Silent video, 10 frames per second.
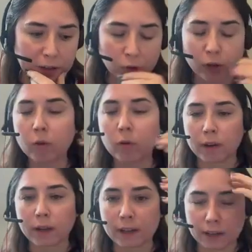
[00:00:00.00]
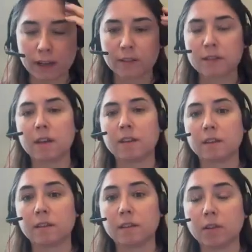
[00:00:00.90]
Although I
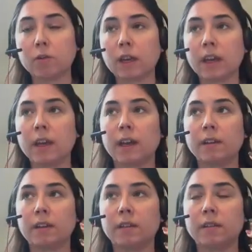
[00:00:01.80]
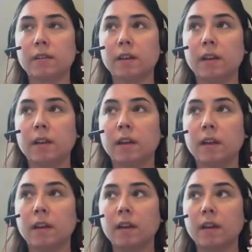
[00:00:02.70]
studied in the UK, and
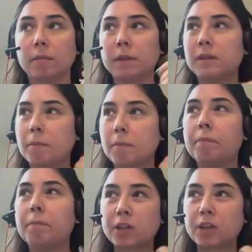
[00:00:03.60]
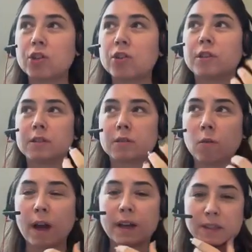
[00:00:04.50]
but the picture is
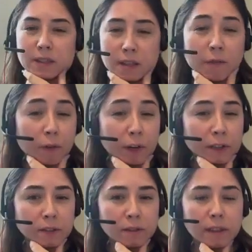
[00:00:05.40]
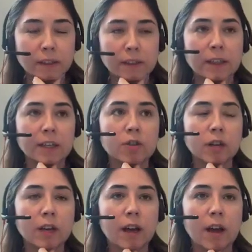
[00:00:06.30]
quite different, and
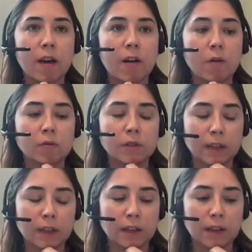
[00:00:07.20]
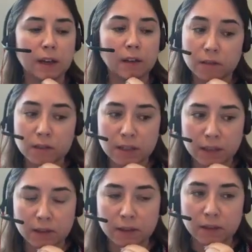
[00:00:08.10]
actually how they
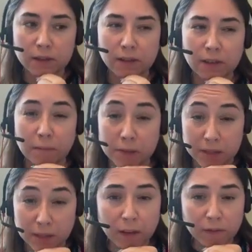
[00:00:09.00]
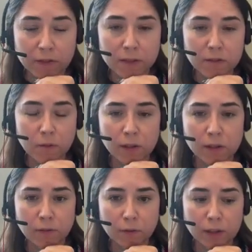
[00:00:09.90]
understand themselves is
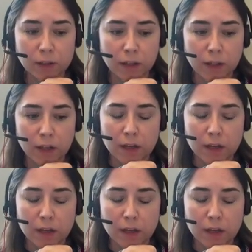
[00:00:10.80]
quite different.